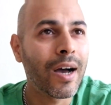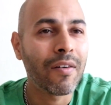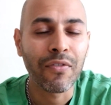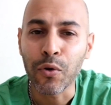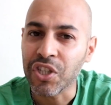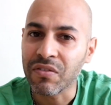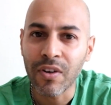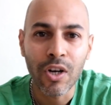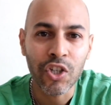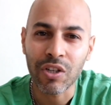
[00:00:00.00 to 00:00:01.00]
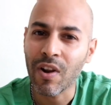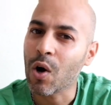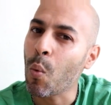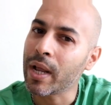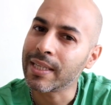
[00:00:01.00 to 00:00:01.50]
Fuji's version of like
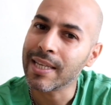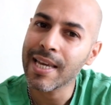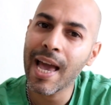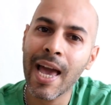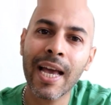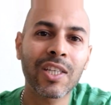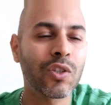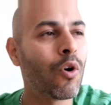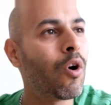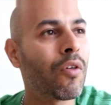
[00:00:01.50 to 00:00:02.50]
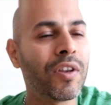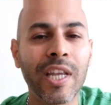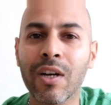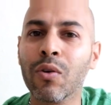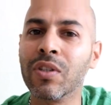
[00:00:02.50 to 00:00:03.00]
a 1DX or the
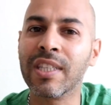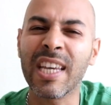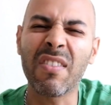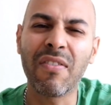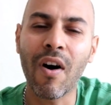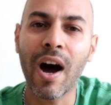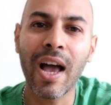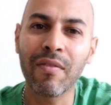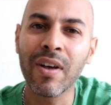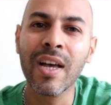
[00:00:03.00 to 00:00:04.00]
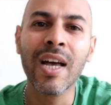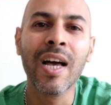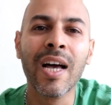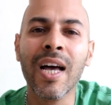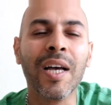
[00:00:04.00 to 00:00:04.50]
Nikon D5.
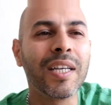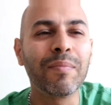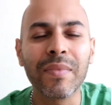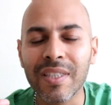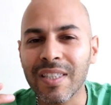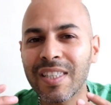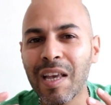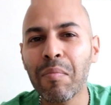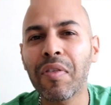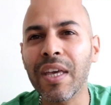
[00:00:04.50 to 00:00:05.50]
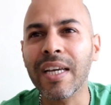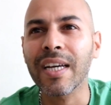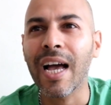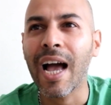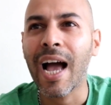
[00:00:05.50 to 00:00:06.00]
Something
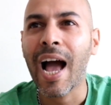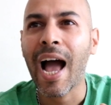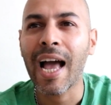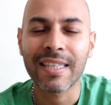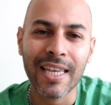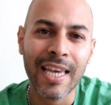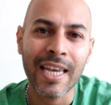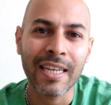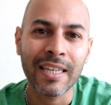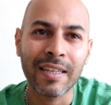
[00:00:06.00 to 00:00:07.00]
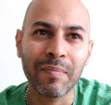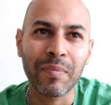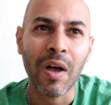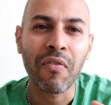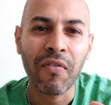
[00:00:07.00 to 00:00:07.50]
as in
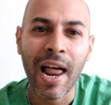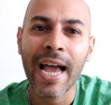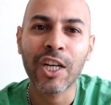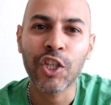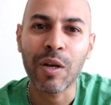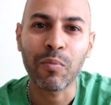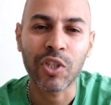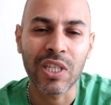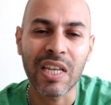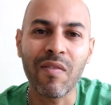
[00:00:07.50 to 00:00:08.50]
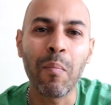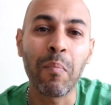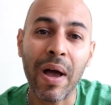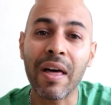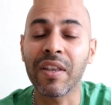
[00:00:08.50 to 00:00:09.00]
a flagship, which is even
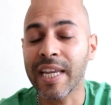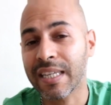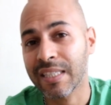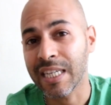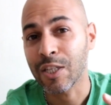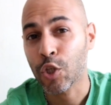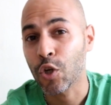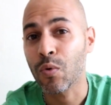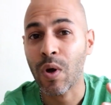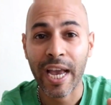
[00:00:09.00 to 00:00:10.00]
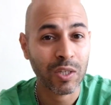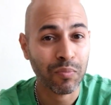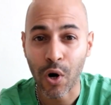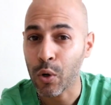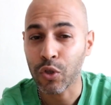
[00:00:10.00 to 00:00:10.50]
better than the X-T2,
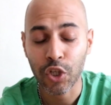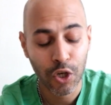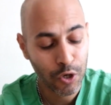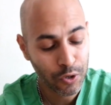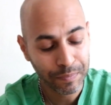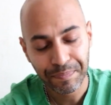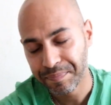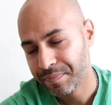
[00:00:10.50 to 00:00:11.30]
X-Pro2.